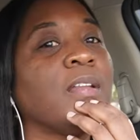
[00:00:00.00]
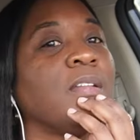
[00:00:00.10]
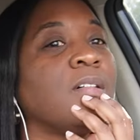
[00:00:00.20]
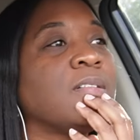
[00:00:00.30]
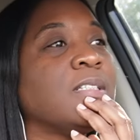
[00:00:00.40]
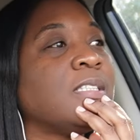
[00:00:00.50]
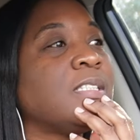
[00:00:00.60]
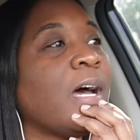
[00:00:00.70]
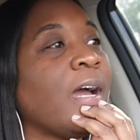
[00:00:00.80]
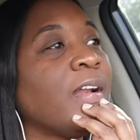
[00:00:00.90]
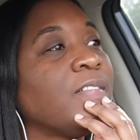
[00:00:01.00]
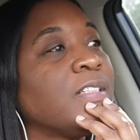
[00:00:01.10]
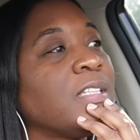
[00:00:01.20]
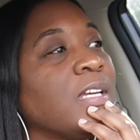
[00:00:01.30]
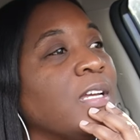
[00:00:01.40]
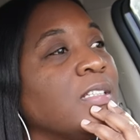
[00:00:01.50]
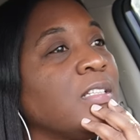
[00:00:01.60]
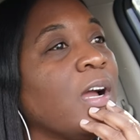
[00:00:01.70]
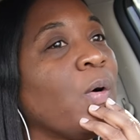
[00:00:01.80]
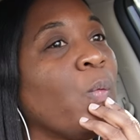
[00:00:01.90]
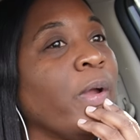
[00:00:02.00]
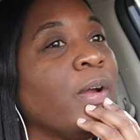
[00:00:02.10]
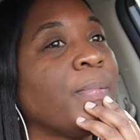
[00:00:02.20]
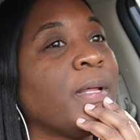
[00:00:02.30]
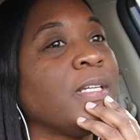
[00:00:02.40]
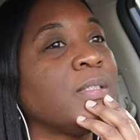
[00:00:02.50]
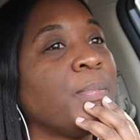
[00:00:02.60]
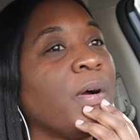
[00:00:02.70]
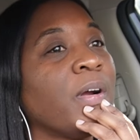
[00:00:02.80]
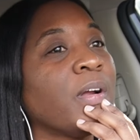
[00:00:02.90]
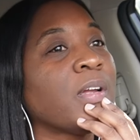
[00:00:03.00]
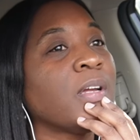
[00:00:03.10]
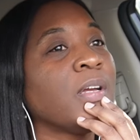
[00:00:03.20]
along the side of this thing? It's like a weird place to park.